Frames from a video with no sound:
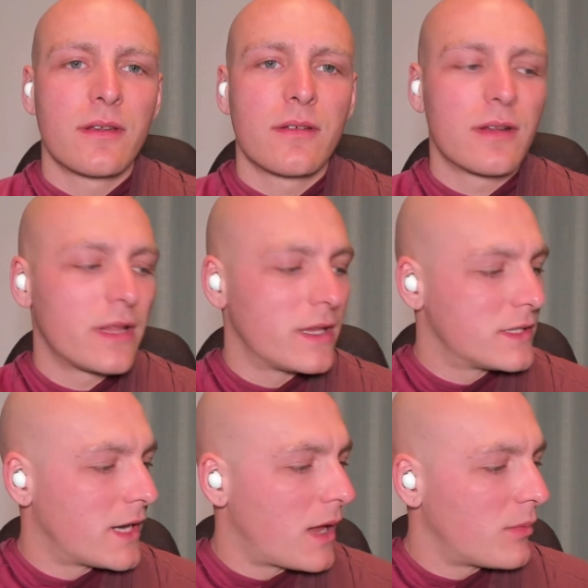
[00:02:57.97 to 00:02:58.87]
really
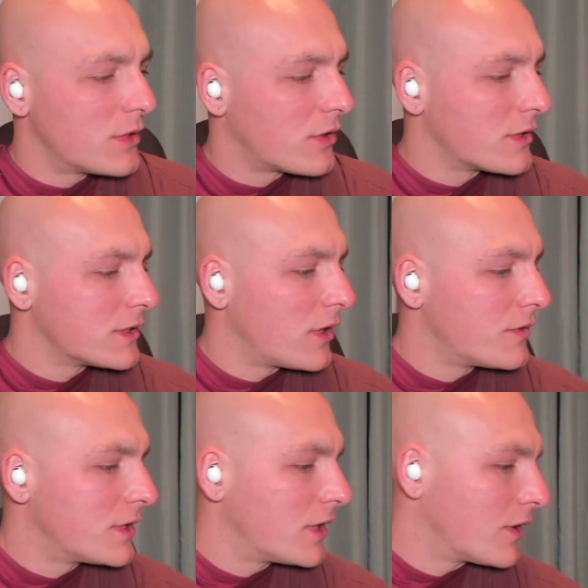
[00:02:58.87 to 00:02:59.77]
establish
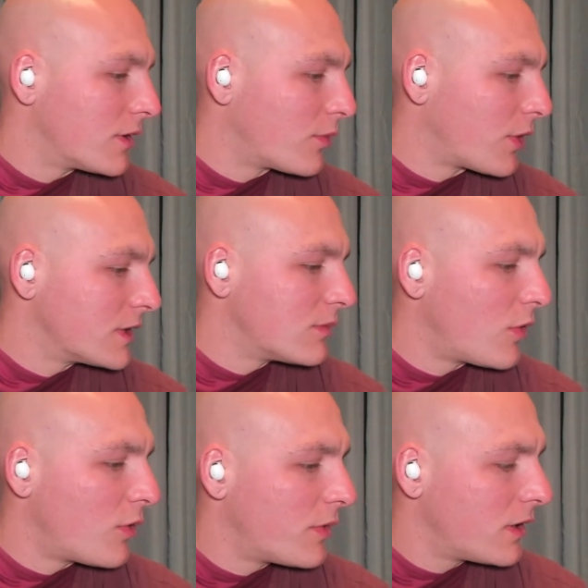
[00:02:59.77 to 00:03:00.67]
ourselves here in the present
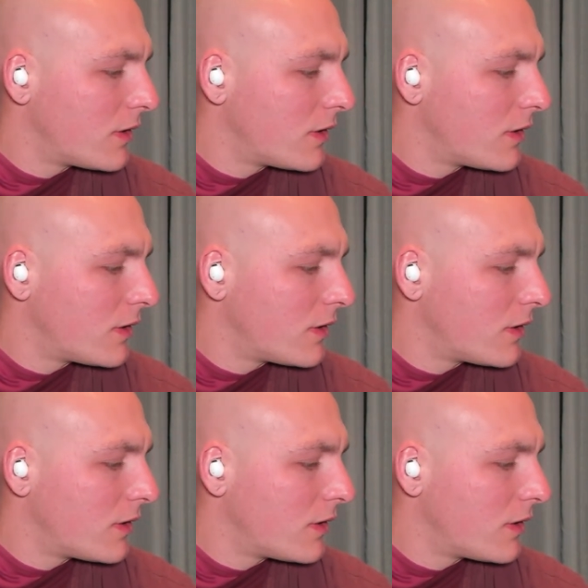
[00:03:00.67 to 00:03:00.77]
moment.